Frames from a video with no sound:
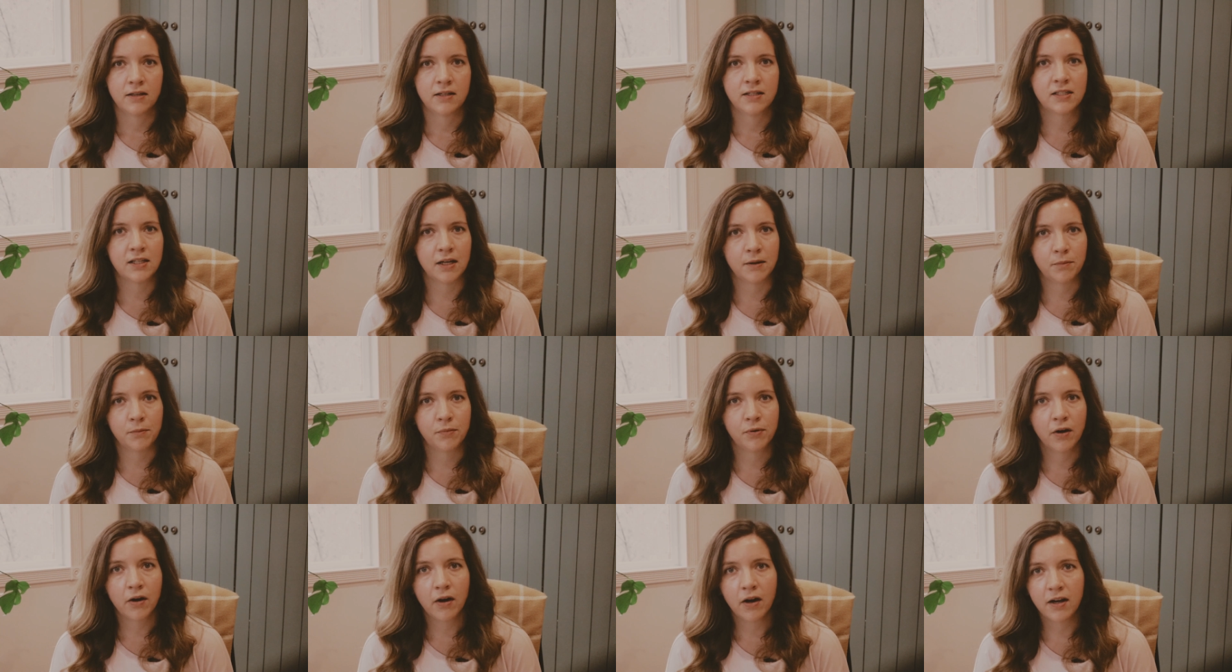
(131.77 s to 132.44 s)
Some
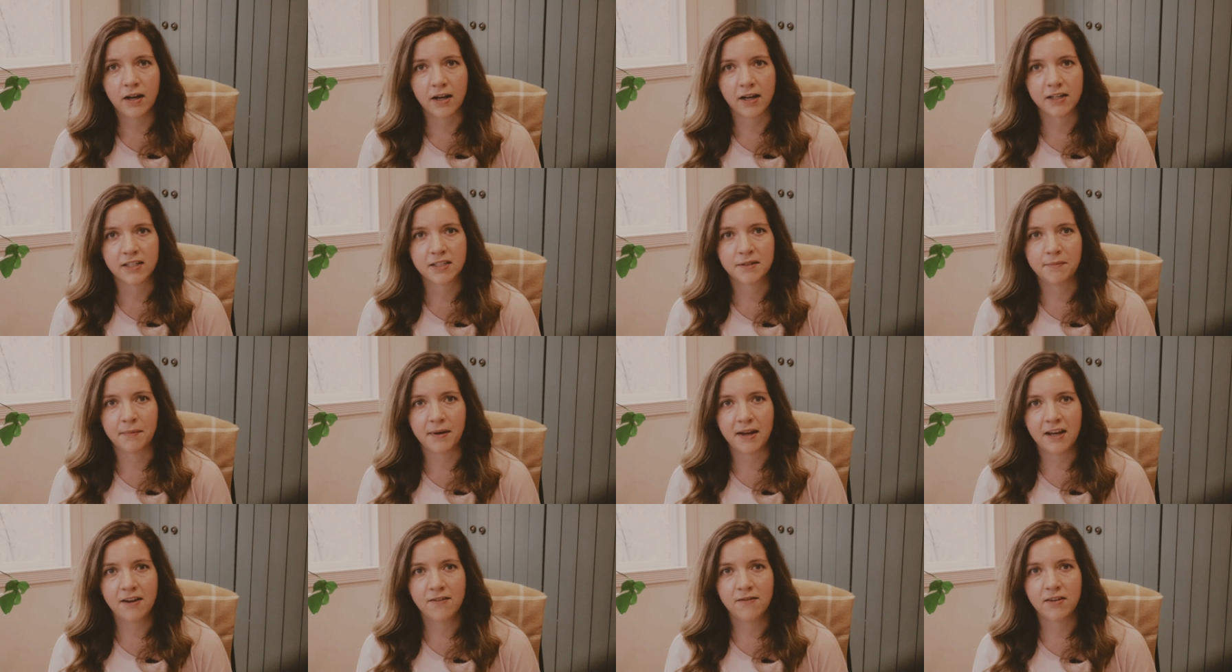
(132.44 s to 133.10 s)
products
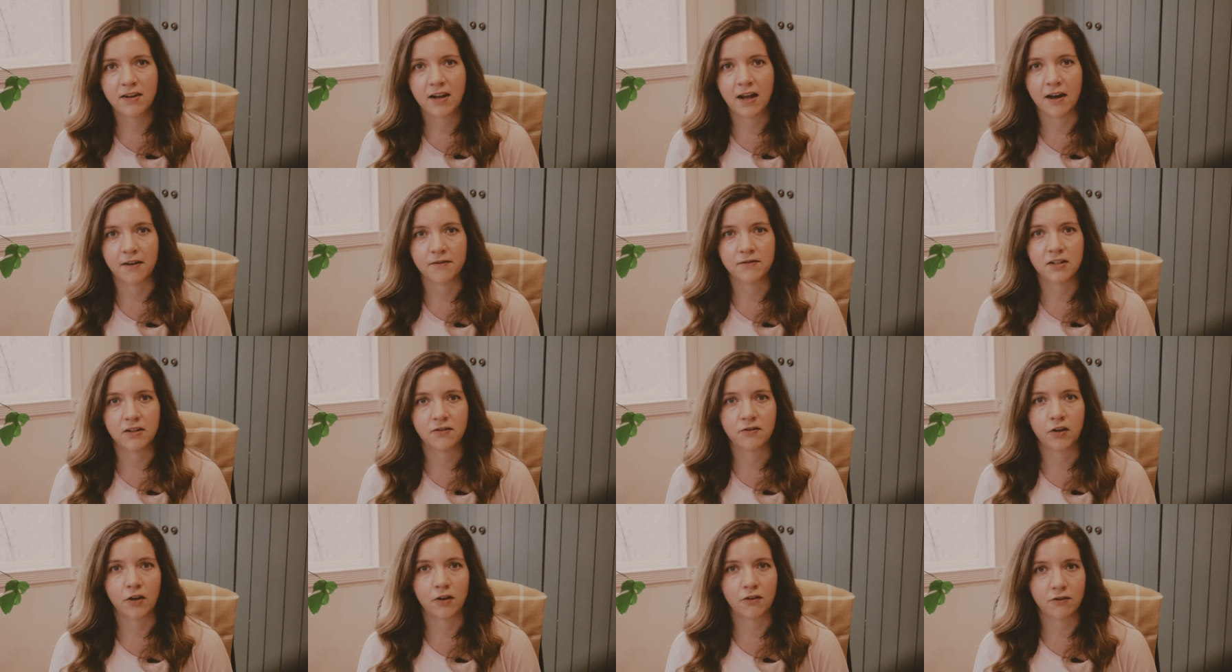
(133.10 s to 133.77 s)
may even have
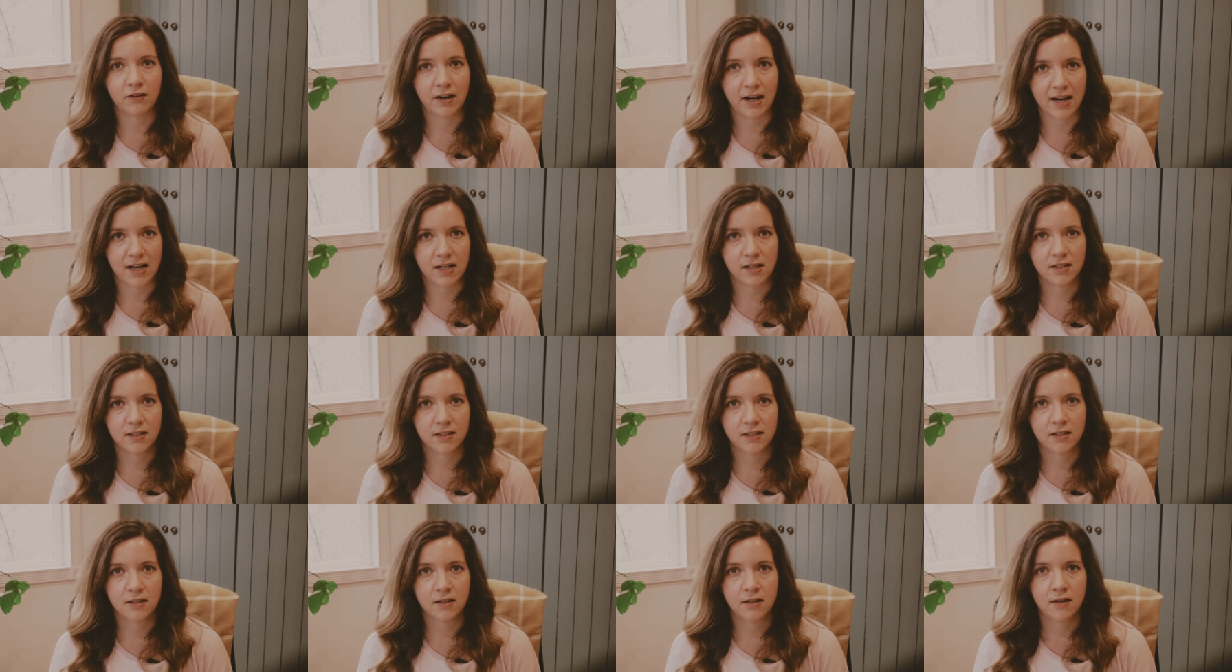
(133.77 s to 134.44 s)
different
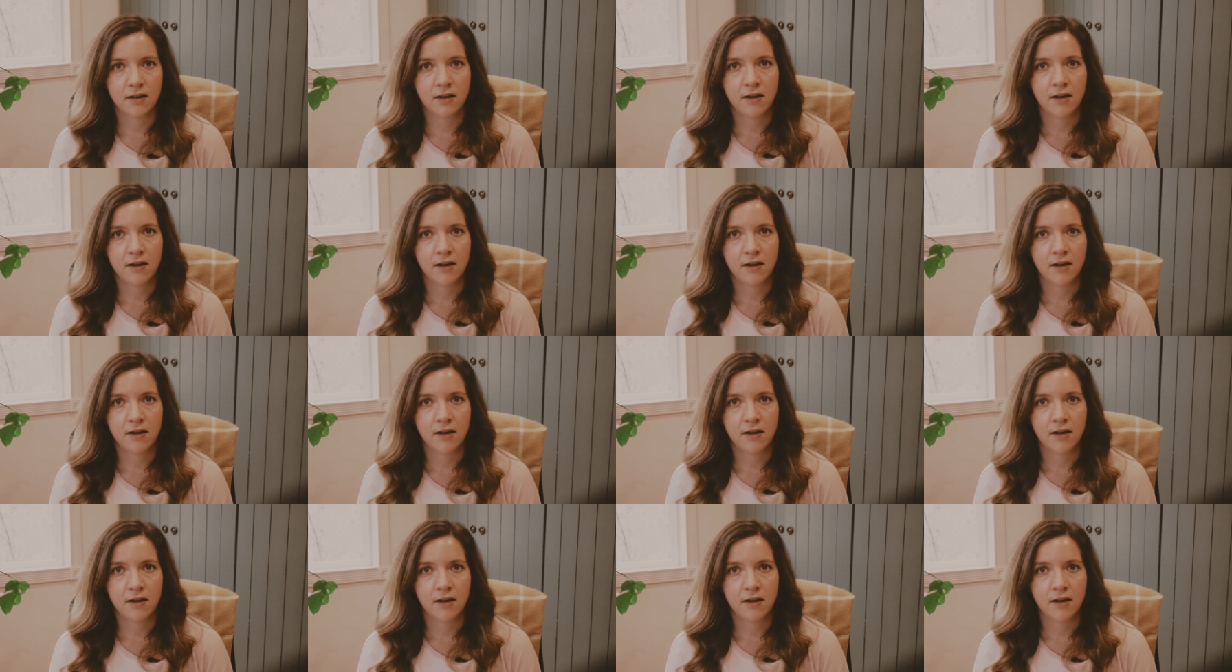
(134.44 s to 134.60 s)
rates.